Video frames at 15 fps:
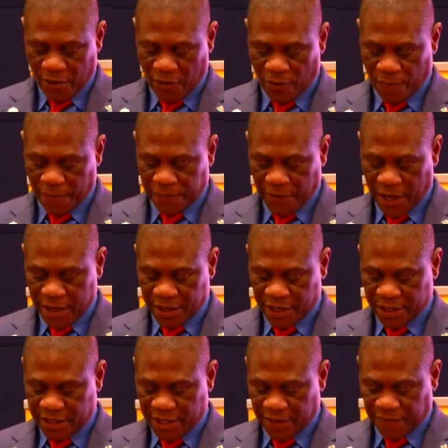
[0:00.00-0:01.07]
of
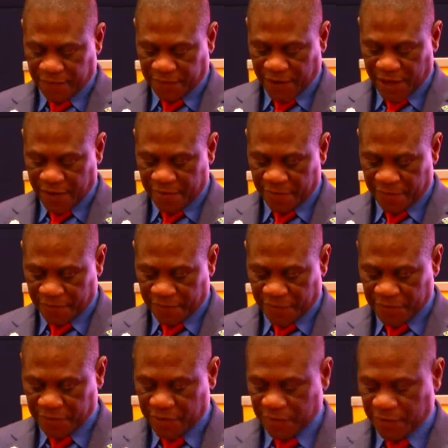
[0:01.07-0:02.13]

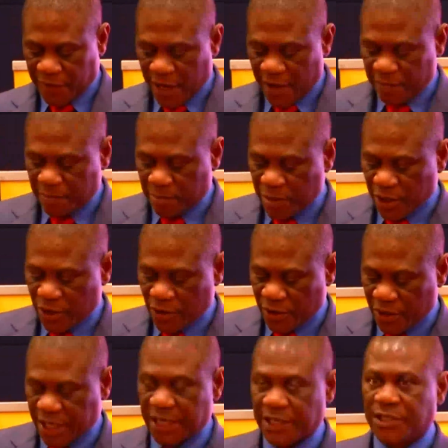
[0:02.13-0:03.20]
155 billion
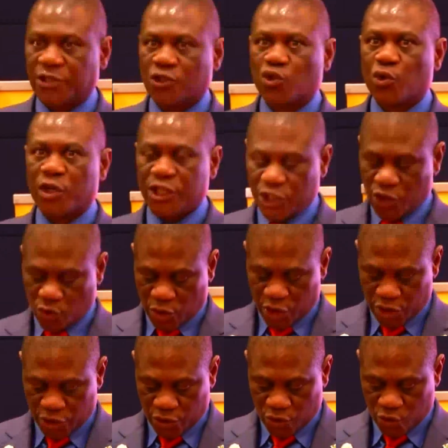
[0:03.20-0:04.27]
rand in
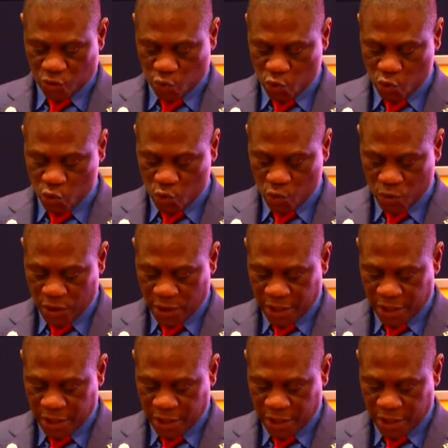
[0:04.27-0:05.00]
2022,